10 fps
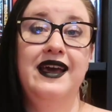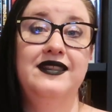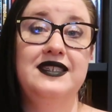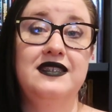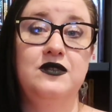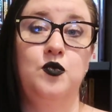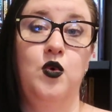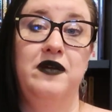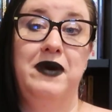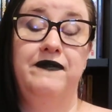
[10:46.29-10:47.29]
And this is
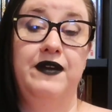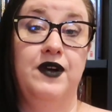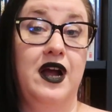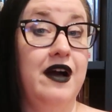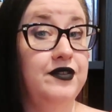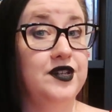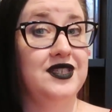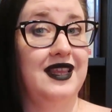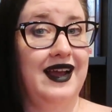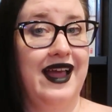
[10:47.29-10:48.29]
one of my favorite
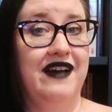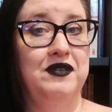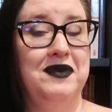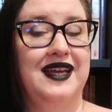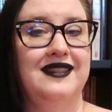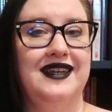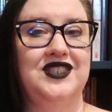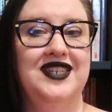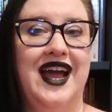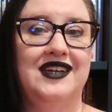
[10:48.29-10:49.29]
covers that I have in my
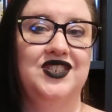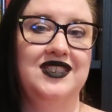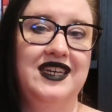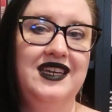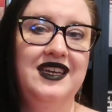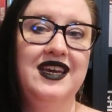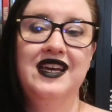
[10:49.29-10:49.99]
collection actually.